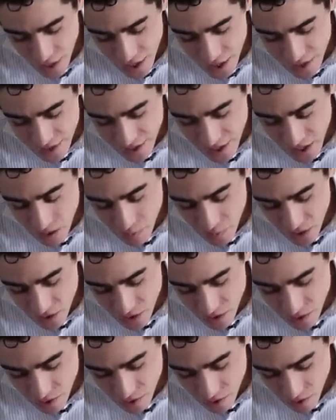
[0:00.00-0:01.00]
how to gain
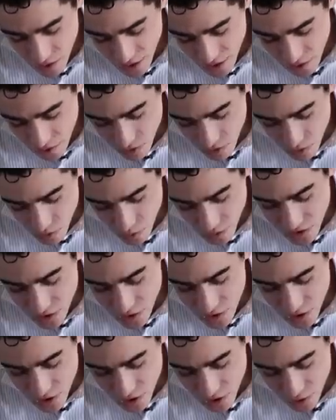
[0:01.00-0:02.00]
muscle, how to lose weight.
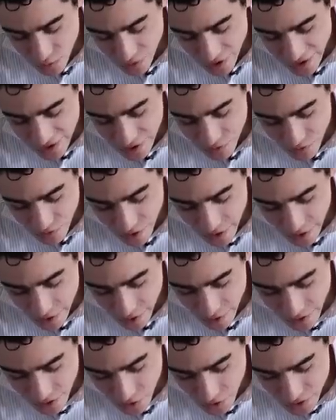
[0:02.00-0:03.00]
Just search Frank
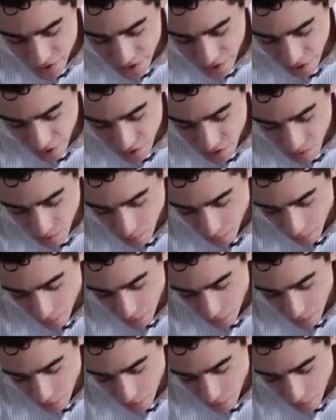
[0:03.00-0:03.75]
Tufano and those things.